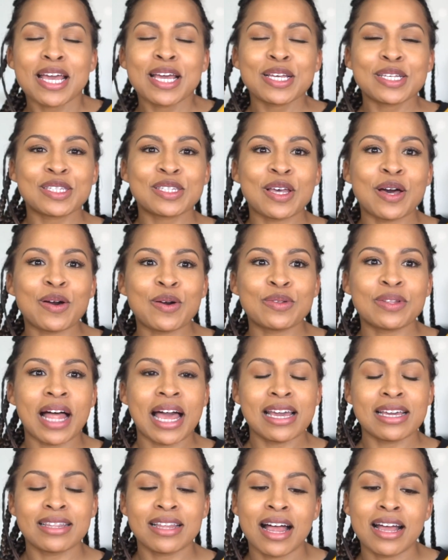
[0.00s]
So
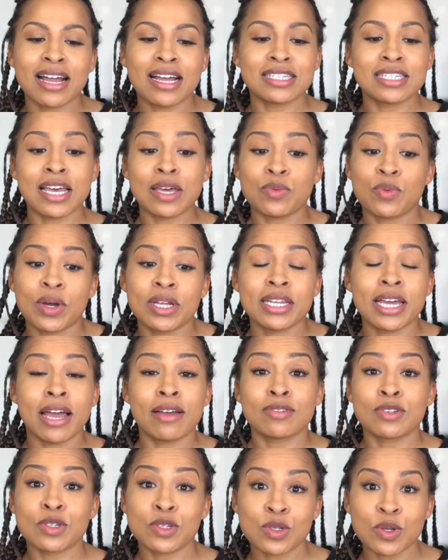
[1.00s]
like I said, one day
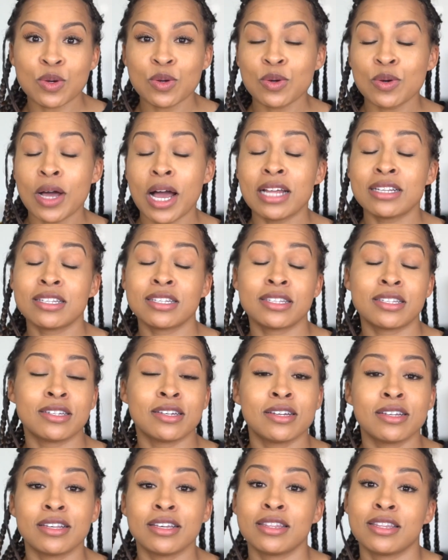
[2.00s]
after school, I just
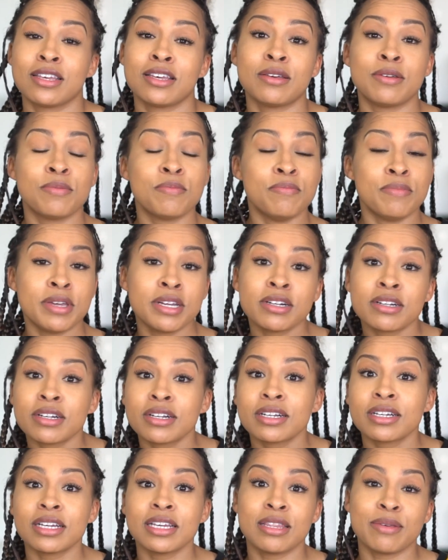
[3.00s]
stood in the
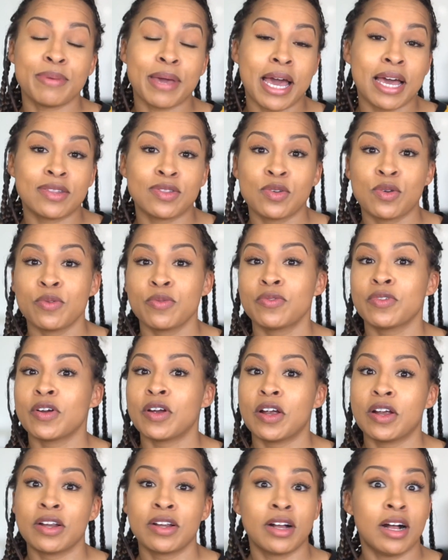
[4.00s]
mirror in the bathroom
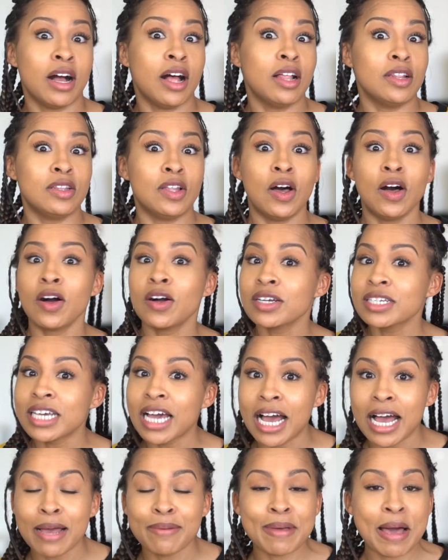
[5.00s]
for a long
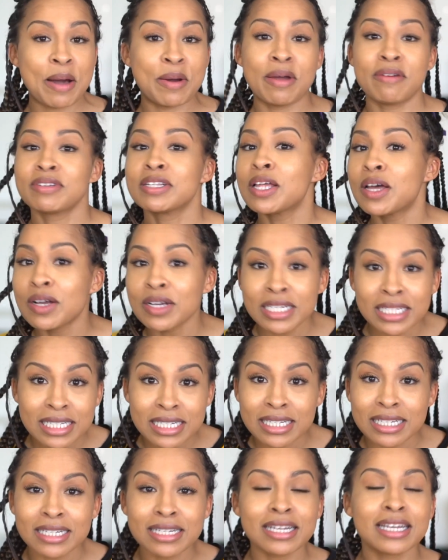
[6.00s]
time, however long it
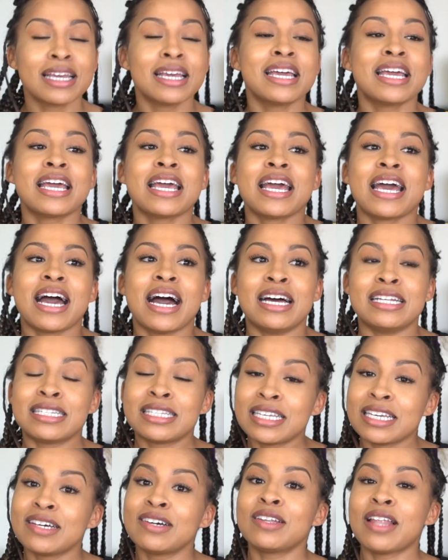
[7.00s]
took,
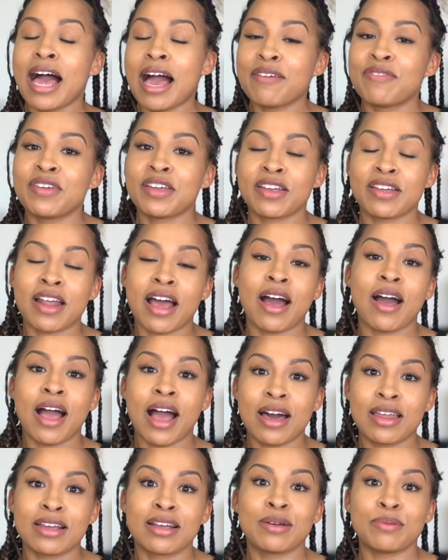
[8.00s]
until I figured out
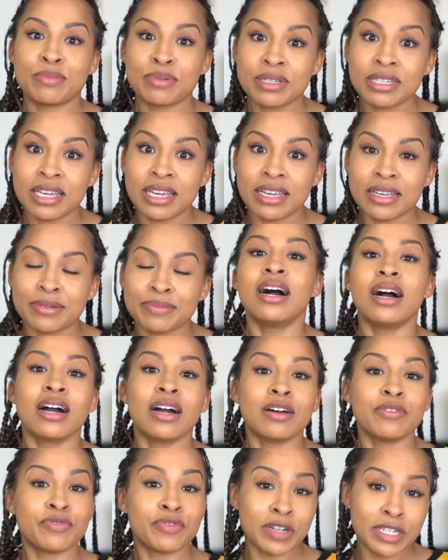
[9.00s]
how to complete
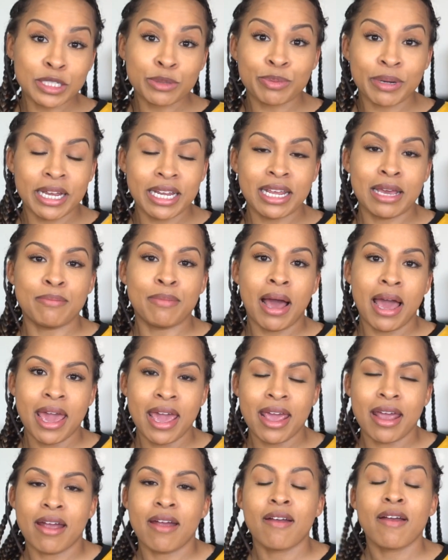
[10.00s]
a French braid in my
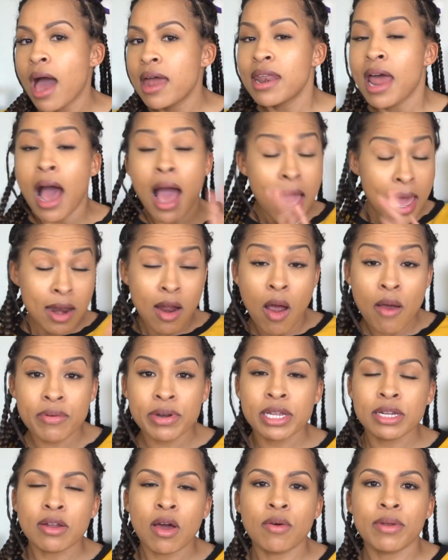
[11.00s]
hair. Now I had
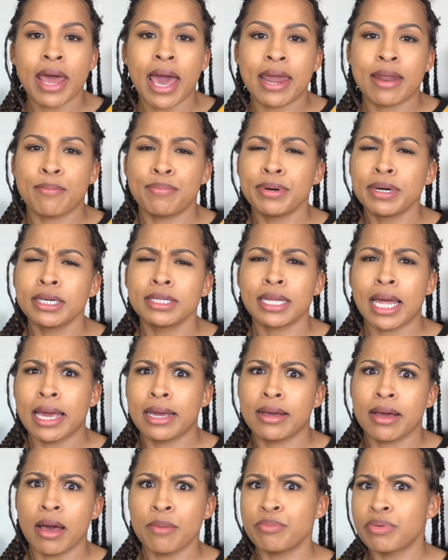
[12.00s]
already known how to put
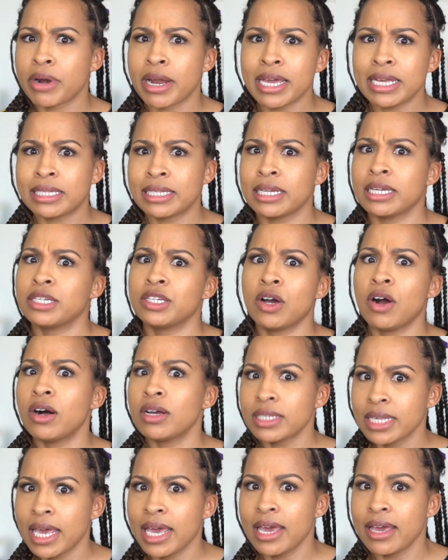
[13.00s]
like a braids in a
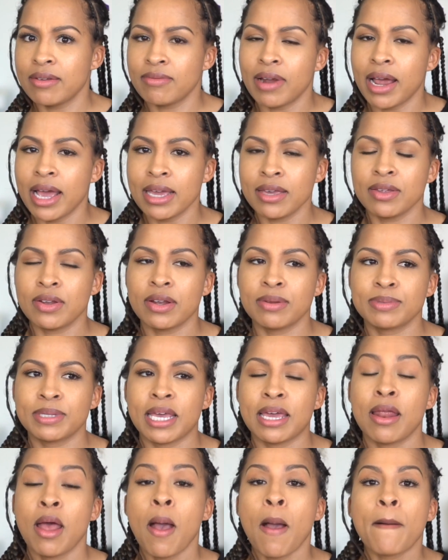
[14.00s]
doll's head, right? You know what I'm
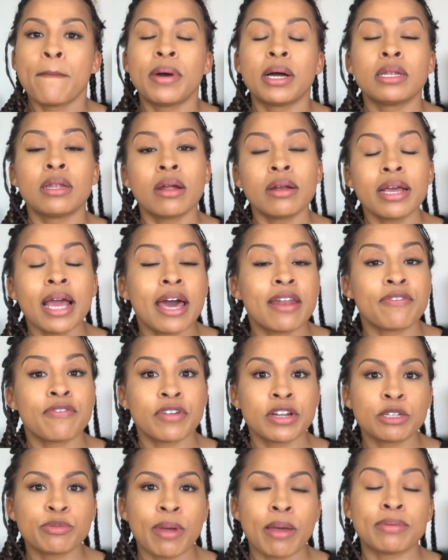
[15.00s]
saying? But learning how to
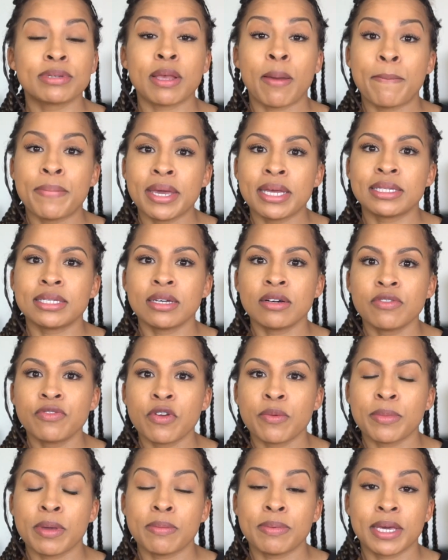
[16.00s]
French braid was a big deal for
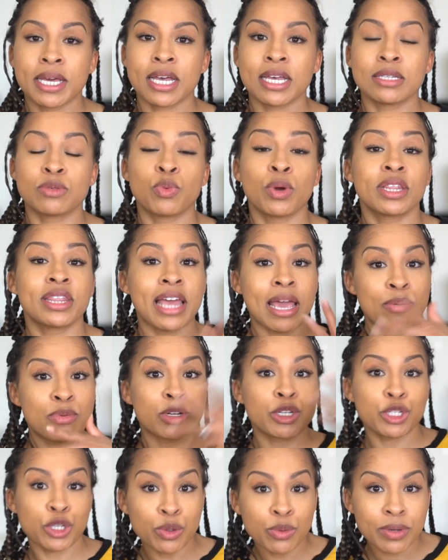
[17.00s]
me because what they were
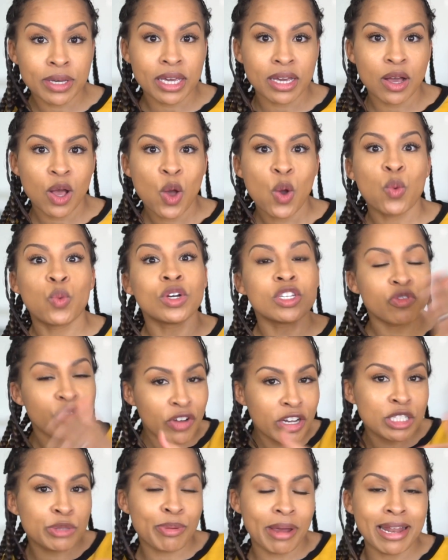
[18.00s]
doing was
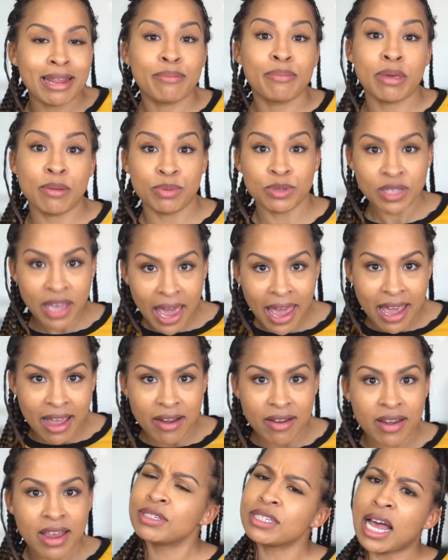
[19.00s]
French braiding people's
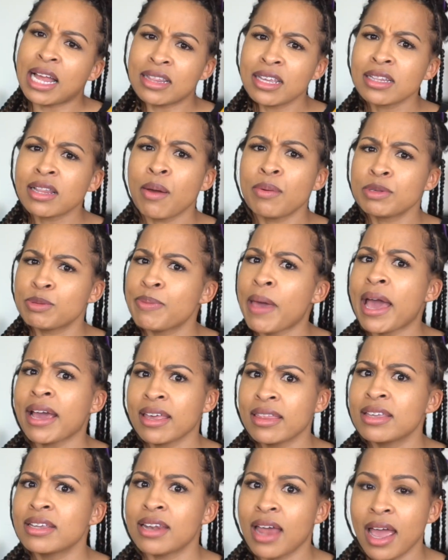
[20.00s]
hair. I think that was back
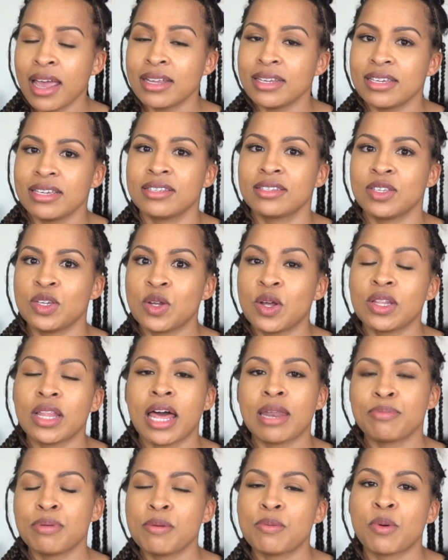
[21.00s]
in the 90s. You know, a lot
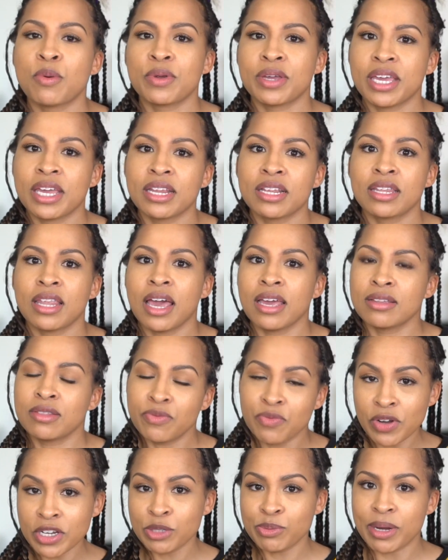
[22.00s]
of people were getting like
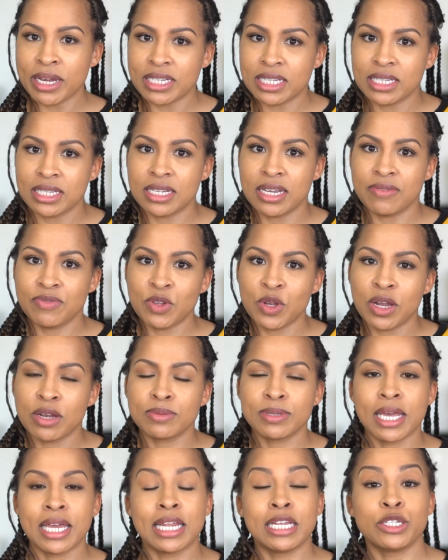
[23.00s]
French braids and stuff, you know what I'm
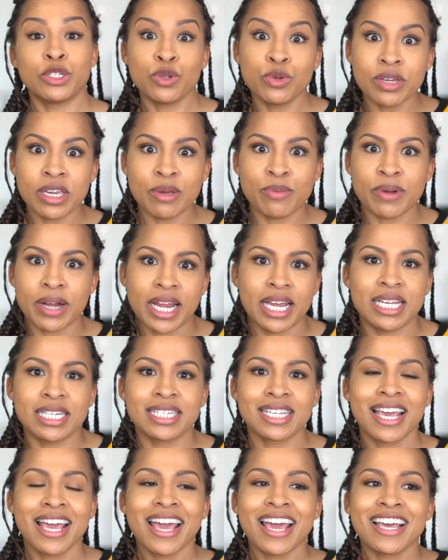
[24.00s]
saying? And dookie braids.